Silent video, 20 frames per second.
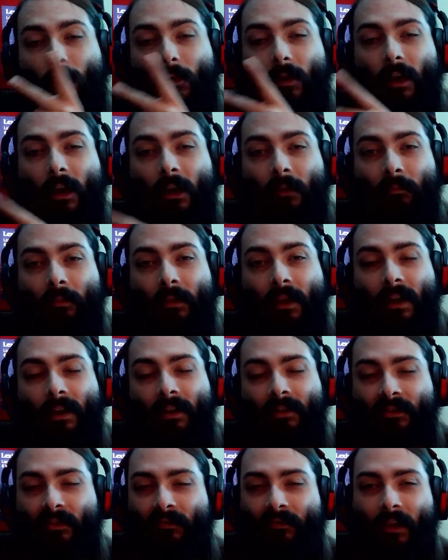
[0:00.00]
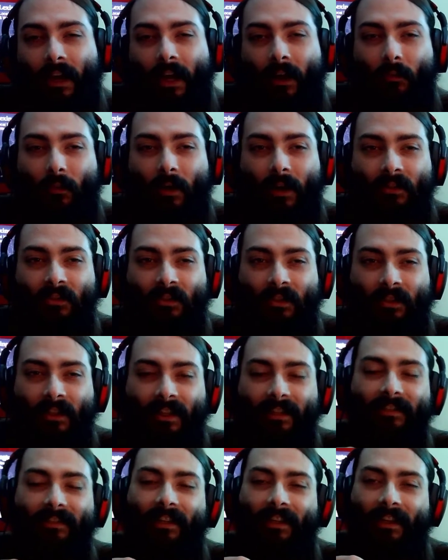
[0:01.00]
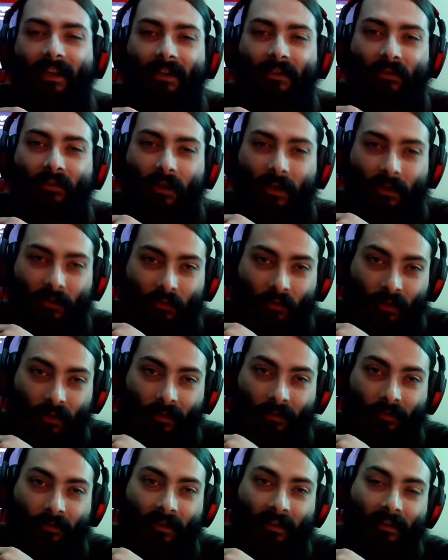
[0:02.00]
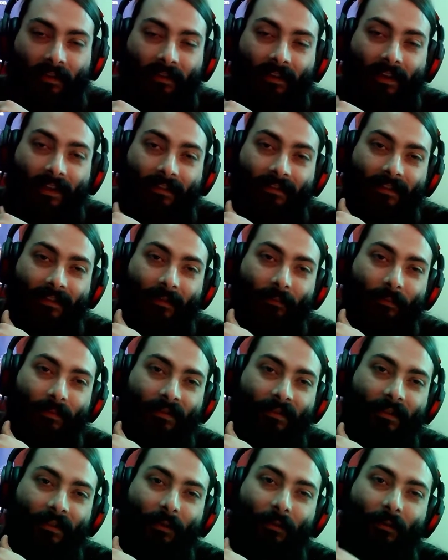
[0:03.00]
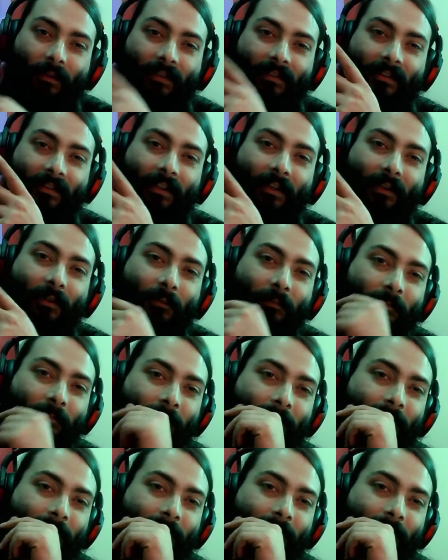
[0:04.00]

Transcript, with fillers: What up, players? If y'all watching this, I guess y'all chill to the next episode. Let's go.